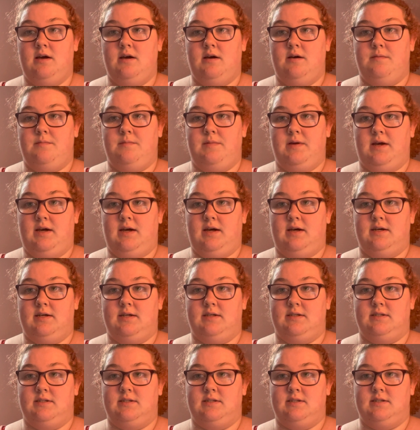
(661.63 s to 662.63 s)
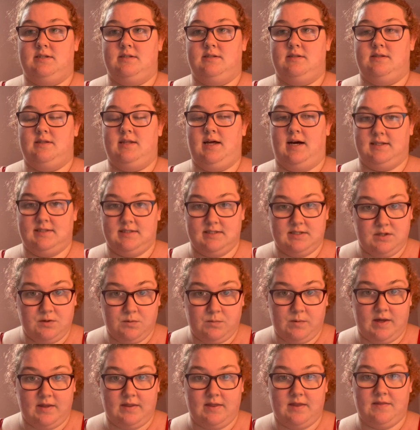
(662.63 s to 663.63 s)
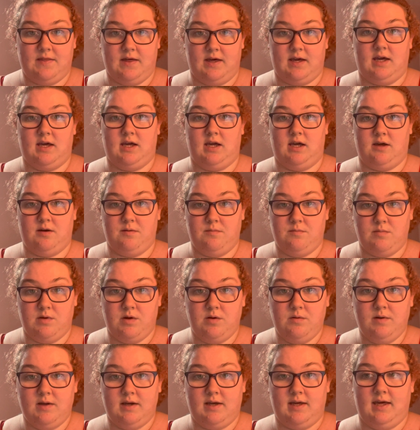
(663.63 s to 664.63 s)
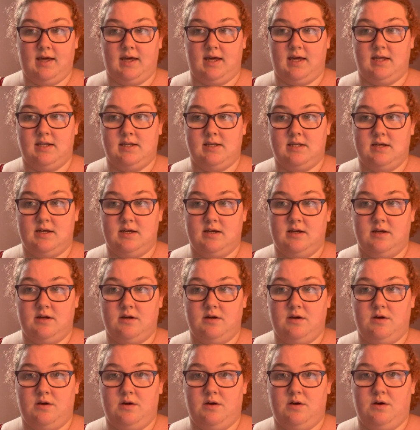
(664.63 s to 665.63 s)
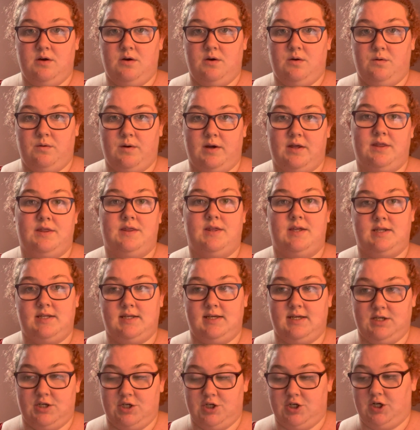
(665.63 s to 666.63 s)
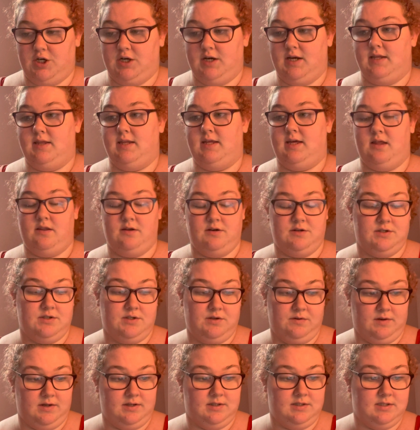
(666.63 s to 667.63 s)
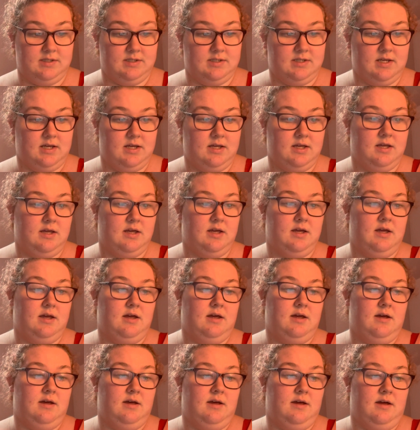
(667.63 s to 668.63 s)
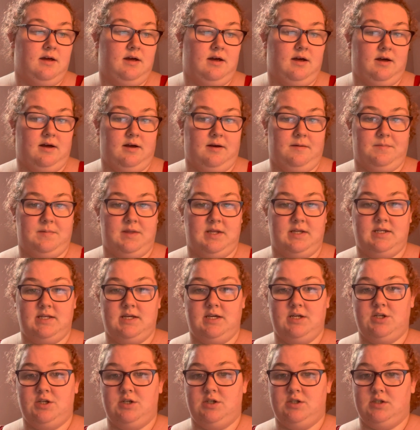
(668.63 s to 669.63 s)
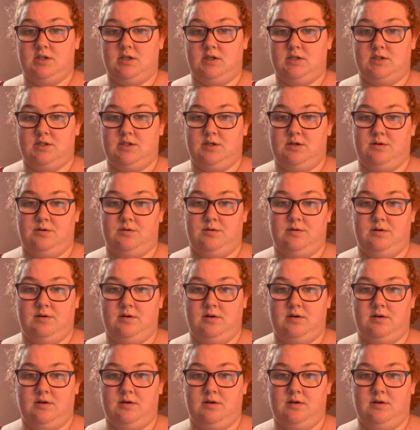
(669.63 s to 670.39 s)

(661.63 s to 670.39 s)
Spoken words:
because that's the way that they can communicate with the teacher and the other students. The teachers also